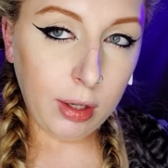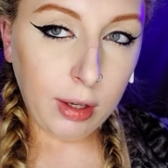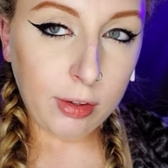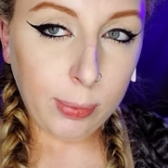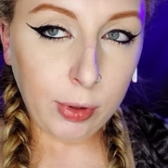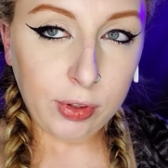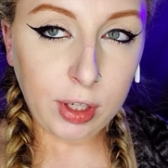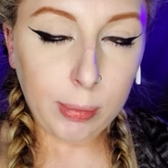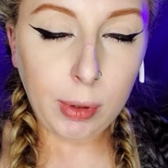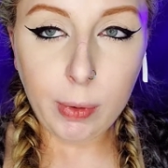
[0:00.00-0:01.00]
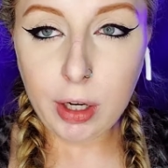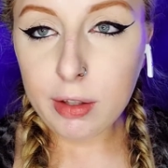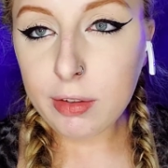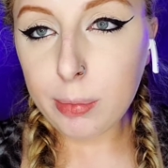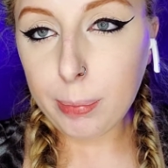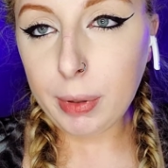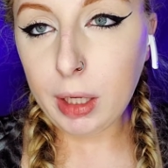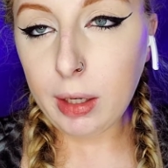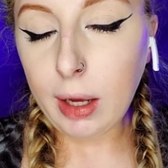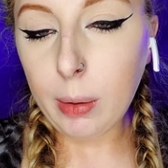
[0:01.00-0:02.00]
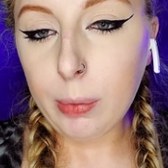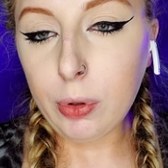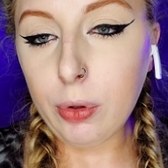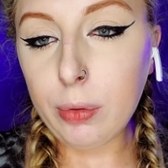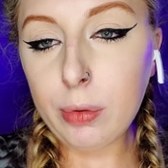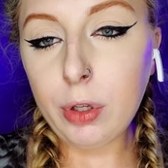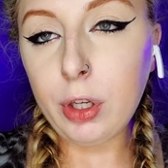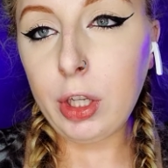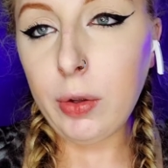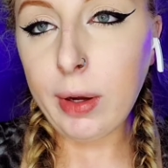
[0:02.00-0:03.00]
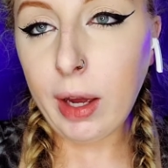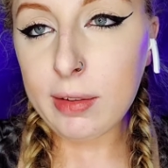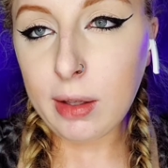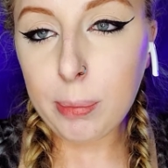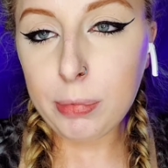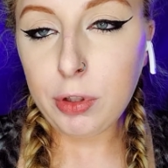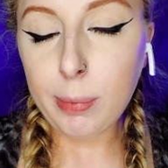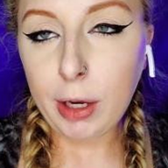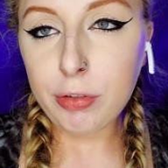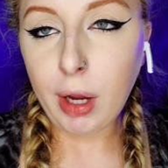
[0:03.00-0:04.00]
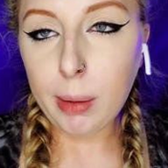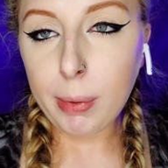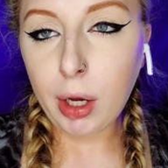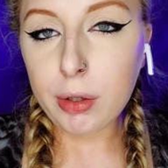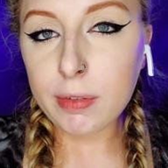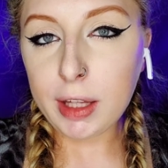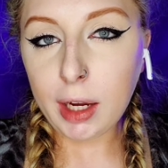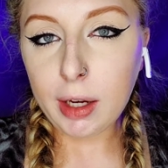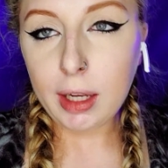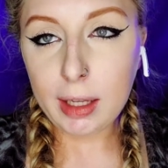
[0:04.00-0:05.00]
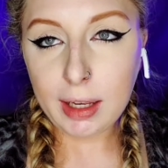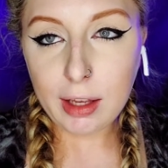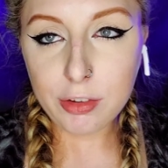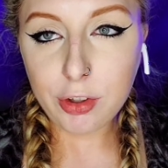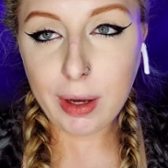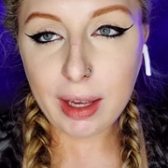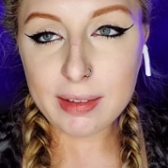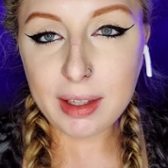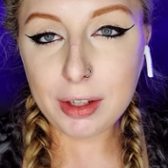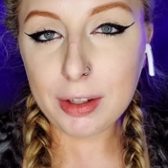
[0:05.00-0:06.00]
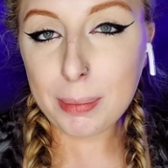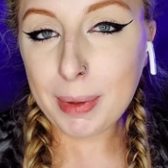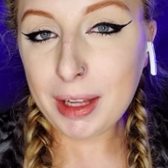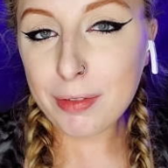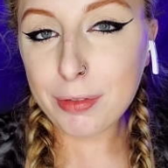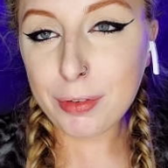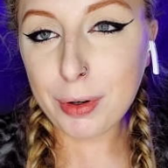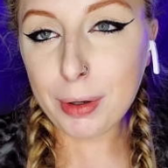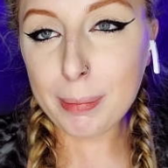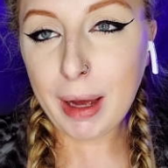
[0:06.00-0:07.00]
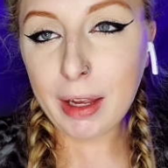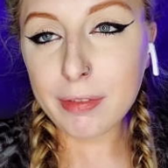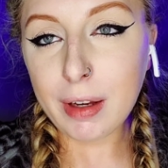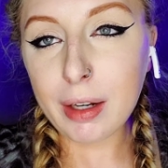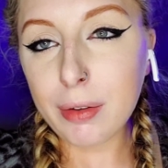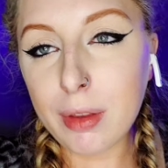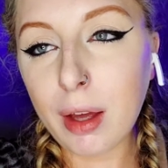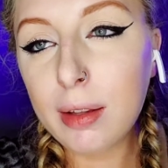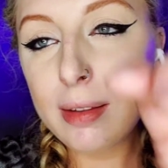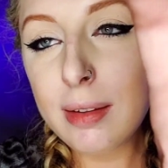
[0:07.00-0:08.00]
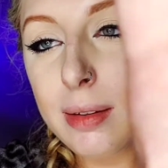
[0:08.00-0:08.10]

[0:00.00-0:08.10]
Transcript: I suppose it could be worse, but I will hook you guys up to my tripod over there and catch you guys here in a minute for my final thoughts.